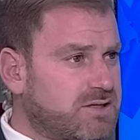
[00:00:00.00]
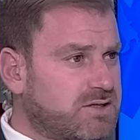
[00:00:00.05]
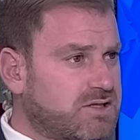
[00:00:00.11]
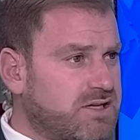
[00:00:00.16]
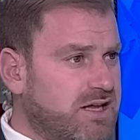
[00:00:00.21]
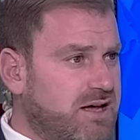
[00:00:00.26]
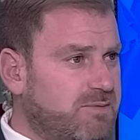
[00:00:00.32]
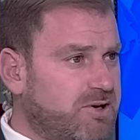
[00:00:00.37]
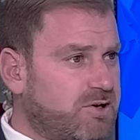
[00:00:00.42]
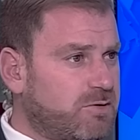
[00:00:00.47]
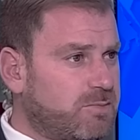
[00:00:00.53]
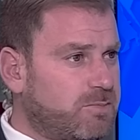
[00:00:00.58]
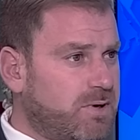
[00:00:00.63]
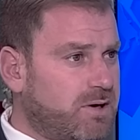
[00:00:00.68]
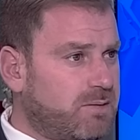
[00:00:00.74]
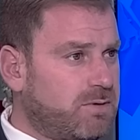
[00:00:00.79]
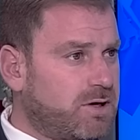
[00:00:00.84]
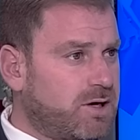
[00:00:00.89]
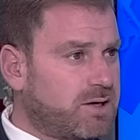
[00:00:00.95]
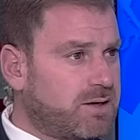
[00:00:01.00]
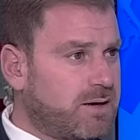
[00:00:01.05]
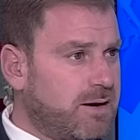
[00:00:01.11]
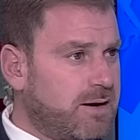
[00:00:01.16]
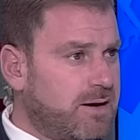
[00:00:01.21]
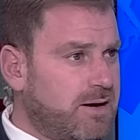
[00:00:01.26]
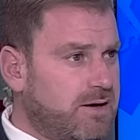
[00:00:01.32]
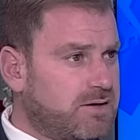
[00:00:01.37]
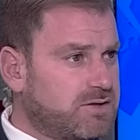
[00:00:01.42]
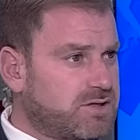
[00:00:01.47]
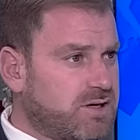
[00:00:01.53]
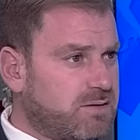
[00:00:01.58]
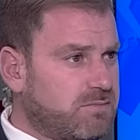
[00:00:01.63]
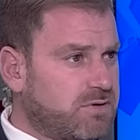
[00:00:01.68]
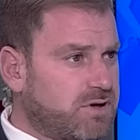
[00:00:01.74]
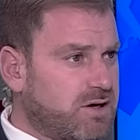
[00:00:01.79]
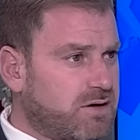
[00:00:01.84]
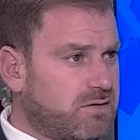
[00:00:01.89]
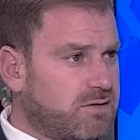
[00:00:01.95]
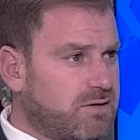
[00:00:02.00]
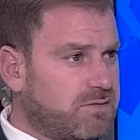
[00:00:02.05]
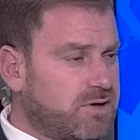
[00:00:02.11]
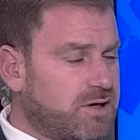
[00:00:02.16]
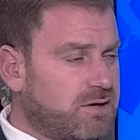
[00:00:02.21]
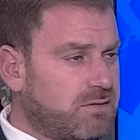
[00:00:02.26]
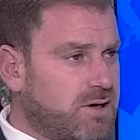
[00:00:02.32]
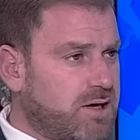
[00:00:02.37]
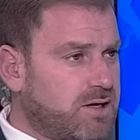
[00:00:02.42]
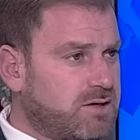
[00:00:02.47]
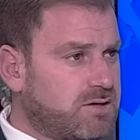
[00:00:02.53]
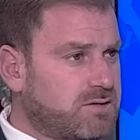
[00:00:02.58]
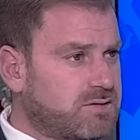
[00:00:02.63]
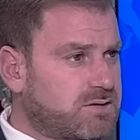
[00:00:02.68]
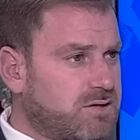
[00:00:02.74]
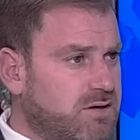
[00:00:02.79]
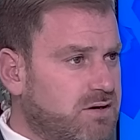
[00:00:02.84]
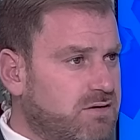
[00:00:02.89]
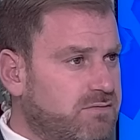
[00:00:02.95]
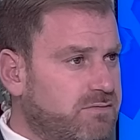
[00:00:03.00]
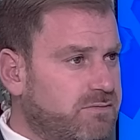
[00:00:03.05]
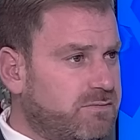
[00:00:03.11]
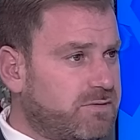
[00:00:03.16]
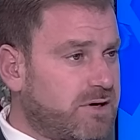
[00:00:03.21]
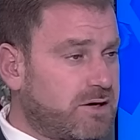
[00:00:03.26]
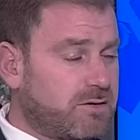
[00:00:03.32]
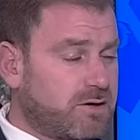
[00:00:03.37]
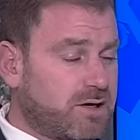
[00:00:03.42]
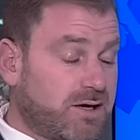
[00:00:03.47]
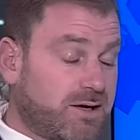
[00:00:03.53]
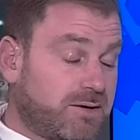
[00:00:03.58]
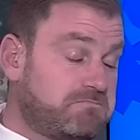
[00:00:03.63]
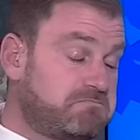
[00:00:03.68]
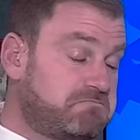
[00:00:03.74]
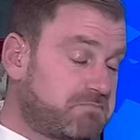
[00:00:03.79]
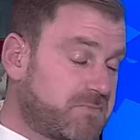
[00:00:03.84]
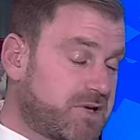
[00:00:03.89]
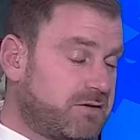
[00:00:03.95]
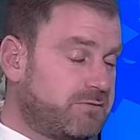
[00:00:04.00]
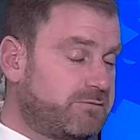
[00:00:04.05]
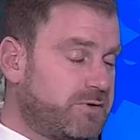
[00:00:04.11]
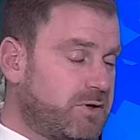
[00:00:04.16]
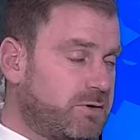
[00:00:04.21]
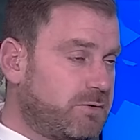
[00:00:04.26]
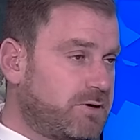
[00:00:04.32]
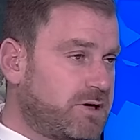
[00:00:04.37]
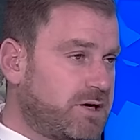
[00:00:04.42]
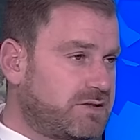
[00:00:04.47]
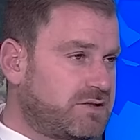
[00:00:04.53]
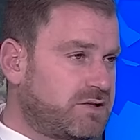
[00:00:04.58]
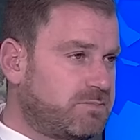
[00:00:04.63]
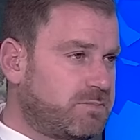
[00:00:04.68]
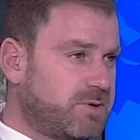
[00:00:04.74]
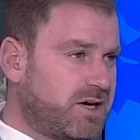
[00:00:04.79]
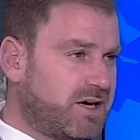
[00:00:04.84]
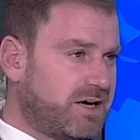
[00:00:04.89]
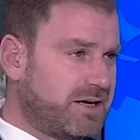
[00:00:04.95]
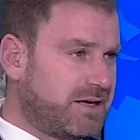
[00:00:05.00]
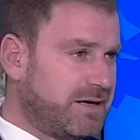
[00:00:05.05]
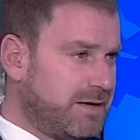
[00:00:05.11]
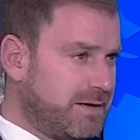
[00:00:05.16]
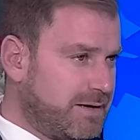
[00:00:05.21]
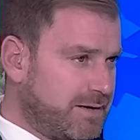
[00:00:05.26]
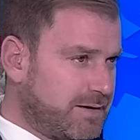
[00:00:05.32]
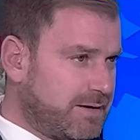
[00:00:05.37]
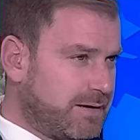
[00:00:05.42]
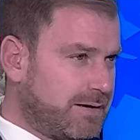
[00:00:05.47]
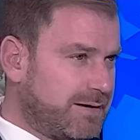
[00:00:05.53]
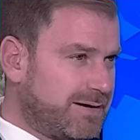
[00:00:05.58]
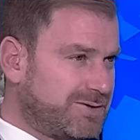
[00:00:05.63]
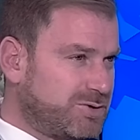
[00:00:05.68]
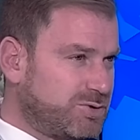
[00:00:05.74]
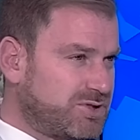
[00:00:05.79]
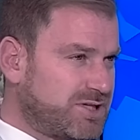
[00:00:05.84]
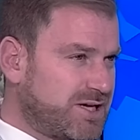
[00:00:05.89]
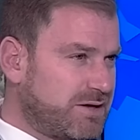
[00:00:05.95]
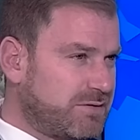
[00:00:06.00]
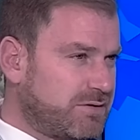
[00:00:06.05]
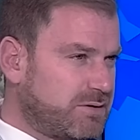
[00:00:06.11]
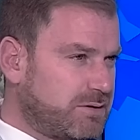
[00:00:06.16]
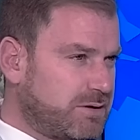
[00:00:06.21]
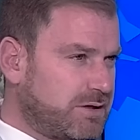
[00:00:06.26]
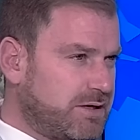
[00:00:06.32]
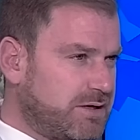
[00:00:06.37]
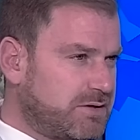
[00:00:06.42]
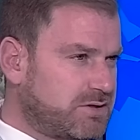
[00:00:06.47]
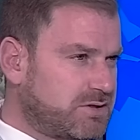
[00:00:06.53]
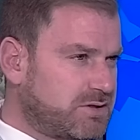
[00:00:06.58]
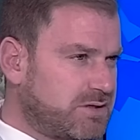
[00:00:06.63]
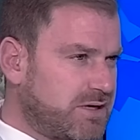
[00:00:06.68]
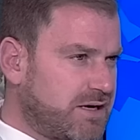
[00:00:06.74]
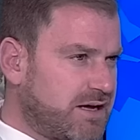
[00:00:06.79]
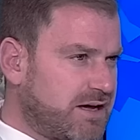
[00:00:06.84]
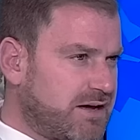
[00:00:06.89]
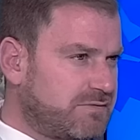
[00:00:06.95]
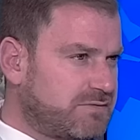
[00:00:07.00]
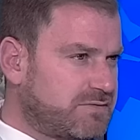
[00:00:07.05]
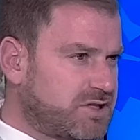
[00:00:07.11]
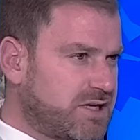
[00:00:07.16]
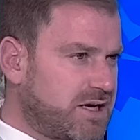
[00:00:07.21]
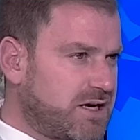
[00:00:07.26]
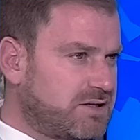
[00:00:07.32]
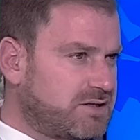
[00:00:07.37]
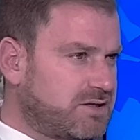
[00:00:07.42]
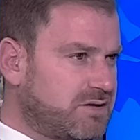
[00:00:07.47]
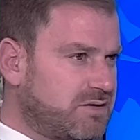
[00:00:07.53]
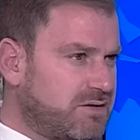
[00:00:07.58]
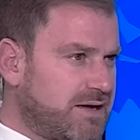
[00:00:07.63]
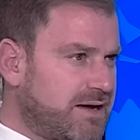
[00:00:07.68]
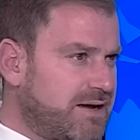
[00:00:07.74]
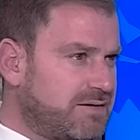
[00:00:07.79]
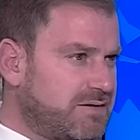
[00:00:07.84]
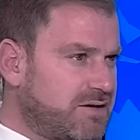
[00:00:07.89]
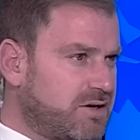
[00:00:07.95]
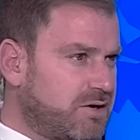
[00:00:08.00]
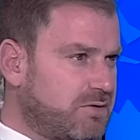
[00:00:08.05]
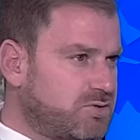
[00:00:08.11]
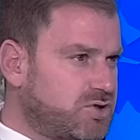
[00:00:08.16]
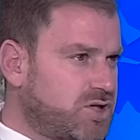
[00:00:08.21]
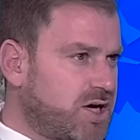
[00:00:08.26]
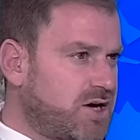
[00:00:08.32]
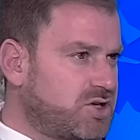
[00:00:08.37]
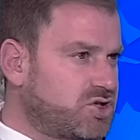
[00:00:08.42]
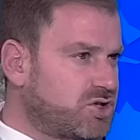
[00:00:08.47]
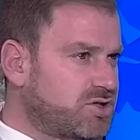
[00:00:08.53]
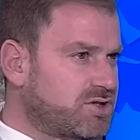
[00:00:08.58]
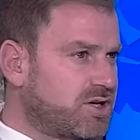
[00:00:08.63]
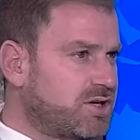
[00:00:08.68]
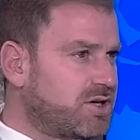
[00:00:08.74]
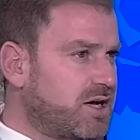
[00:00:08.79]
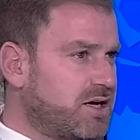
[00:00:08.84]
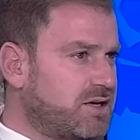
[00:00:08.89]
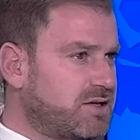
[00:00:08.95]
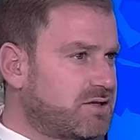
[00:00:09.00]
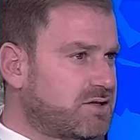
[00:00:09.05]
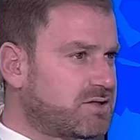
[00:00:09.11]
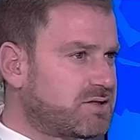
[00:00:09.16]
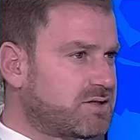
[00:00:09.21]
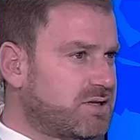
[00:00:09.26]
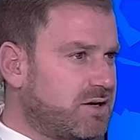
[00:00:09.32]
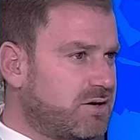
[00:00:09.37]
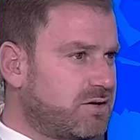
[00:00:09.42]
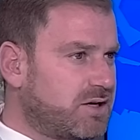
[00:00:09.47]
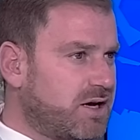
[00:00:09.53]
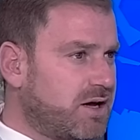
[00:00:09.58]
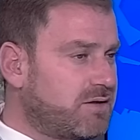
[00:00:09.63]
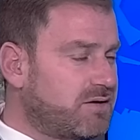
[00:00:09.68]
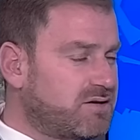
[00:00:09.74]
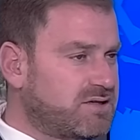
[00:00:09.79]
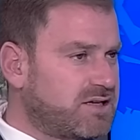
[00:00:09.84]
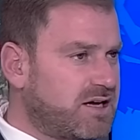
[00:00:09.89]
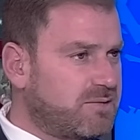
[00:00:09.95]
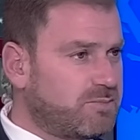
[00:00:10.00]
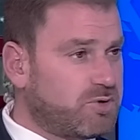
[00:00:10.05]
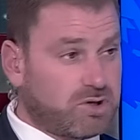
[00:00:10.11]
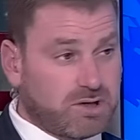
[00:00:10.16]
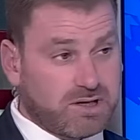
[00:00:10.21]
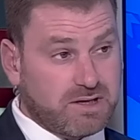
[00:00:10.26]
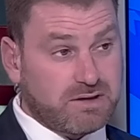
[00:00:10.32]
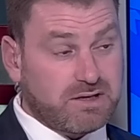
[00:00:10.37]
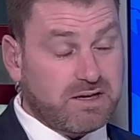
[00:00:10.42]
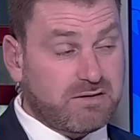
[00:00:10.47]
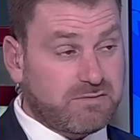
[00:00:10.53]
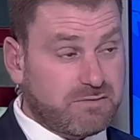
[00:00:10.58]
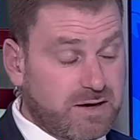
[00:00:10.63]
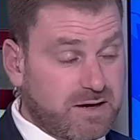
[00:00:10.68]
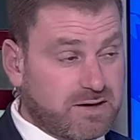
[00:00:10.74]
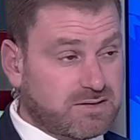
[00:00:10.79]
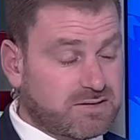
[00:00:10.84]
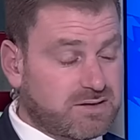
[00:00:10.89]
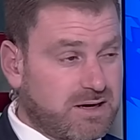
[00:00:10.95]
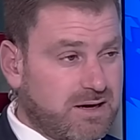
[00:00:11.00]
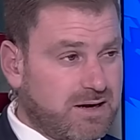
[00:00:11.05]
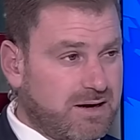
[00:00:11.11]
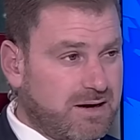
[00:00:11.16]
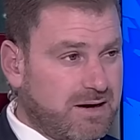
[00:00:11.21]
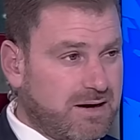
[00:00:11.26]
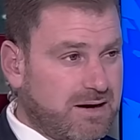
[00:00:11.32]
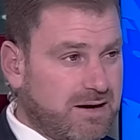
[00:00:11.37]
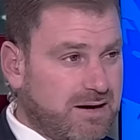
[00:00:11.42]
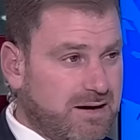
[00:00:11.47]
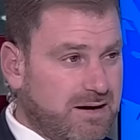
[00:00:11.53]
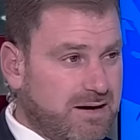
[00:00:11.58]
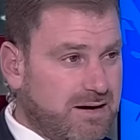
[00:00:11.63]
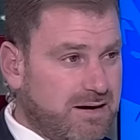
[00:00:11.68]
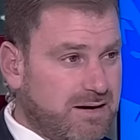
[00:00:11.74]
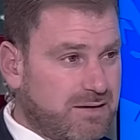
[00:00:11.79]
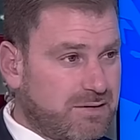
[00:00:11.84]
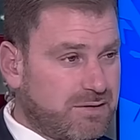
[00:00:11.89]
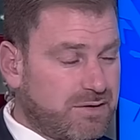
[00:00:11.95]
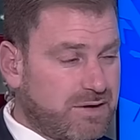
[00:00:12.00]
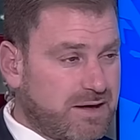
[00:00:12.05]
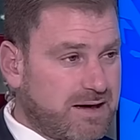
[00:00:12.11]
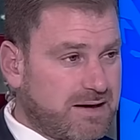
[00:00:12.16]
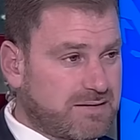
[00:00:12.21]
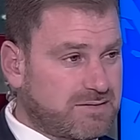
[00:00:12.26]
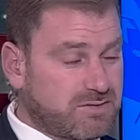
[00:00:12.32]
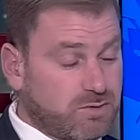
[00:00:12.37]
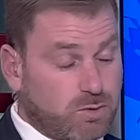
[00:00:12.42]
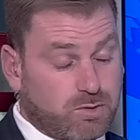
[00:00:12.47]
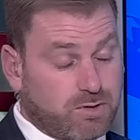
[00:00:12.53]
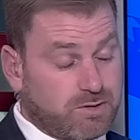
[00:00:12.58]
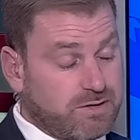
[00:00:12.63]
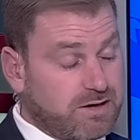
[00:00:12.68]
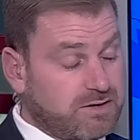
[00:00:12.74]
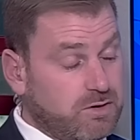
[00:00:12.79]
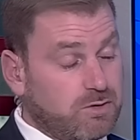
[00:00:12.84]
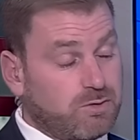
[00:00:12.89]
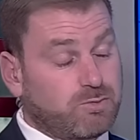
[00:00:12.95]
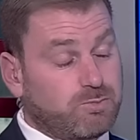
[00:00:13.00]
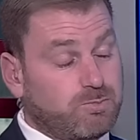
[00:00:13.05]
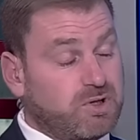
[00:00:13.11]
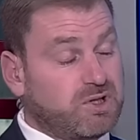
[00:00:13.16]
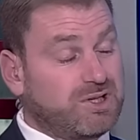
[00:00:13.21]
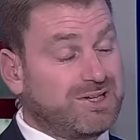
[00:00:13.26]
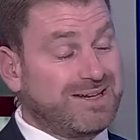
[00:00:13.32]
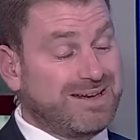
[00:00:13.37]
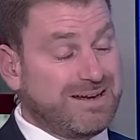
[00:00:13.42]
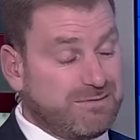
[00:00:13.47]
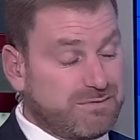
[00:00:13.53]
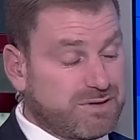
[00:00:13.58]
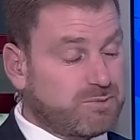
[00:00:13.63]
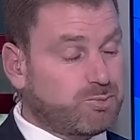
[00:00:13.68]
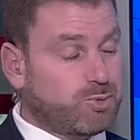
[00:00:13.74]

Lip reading: the Islamic Republic, something that the Iranians are very infuriated by, to say the least. They have stated that negotiations are not necessarily on the table in the event or they don't believe